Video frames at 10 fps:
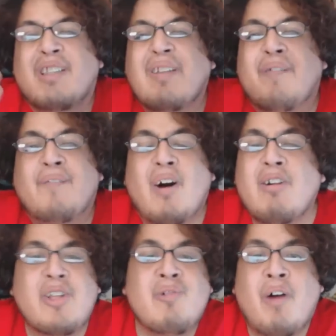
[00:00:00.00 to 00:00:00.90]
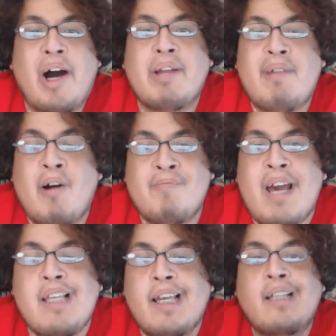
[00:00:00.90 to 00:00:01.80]
what the fuck are you on about,
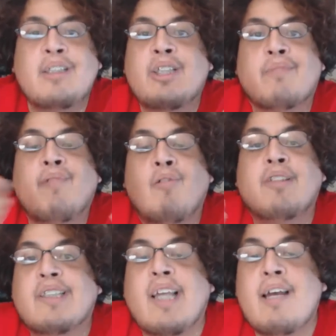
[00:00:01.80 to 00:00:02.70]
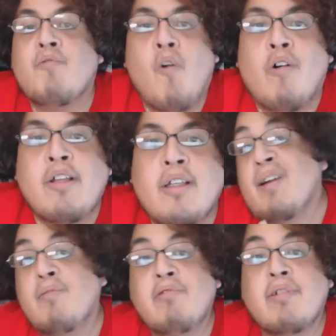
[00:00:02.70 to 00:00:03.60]
mate? Can you just fucking say it, Roy? And
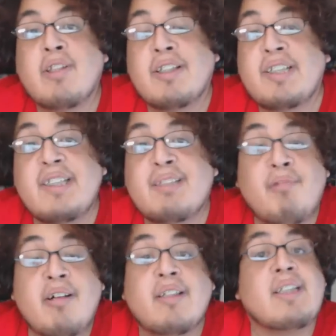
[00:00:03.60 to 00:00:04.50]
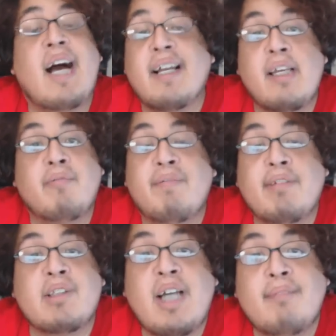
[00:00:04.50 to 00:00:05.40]
your overall thoughts of these spoilers? I can't wait
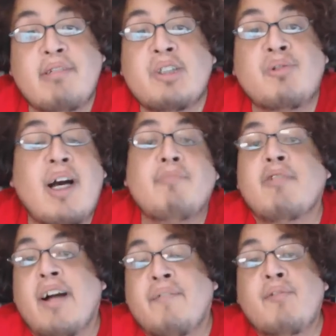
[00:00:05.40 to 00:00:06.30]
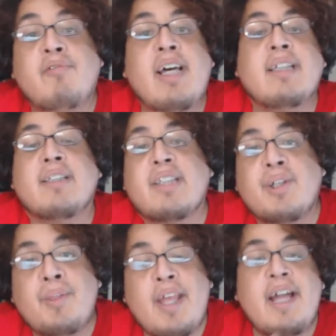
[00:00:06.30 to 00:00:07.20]
for the chapter to drop. We got a few days
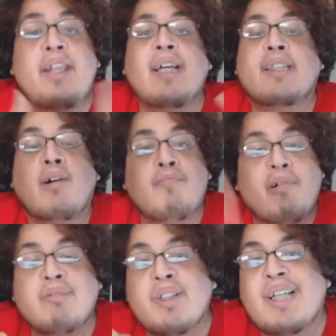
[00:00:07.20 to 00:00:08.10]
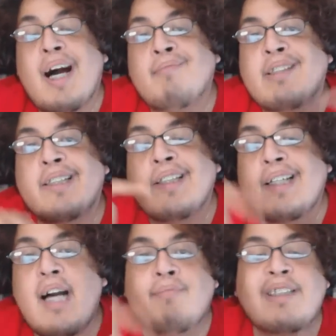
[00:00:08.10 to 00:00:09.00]
until then, so post your comments in the
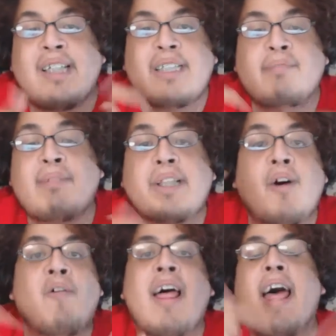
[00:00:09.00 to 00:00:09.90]
comment section below,